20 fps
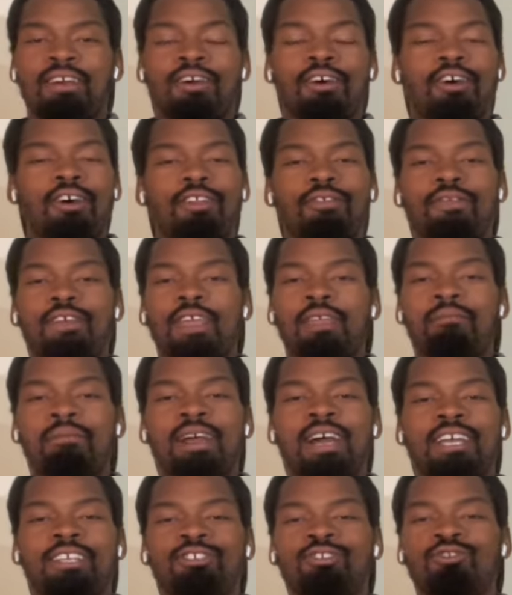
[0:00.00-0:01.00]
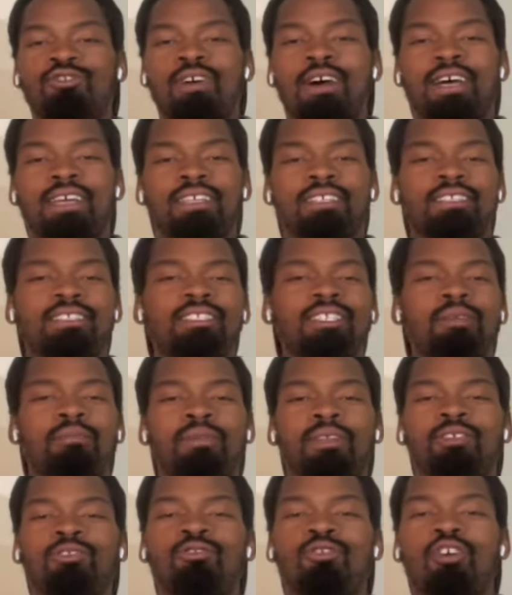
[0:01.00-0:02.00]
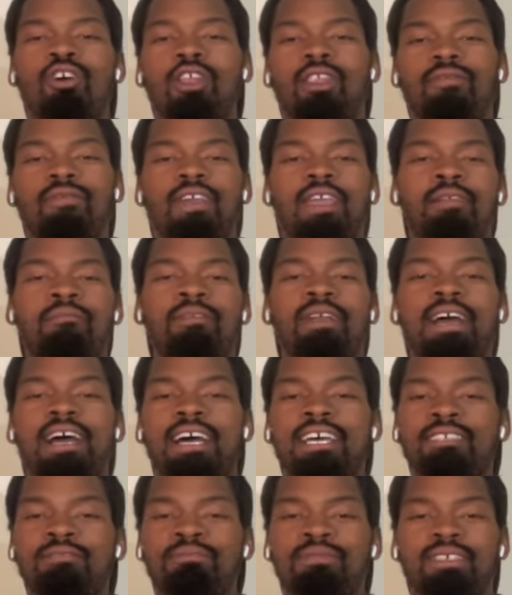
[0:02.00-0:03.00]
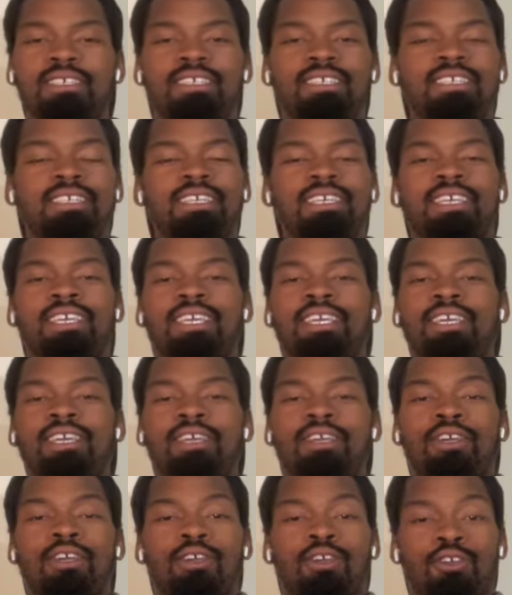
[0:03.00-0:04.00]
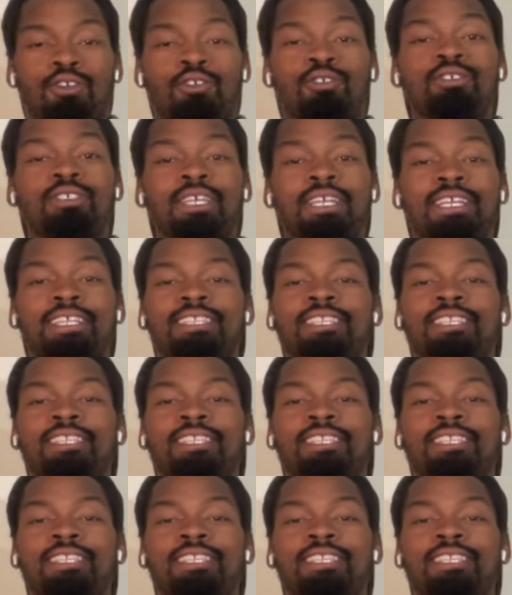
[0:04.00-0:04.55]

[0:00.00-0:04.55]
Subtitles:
Hall of Fame guys, you know, I typically do Hall of Fame guys, but you seen the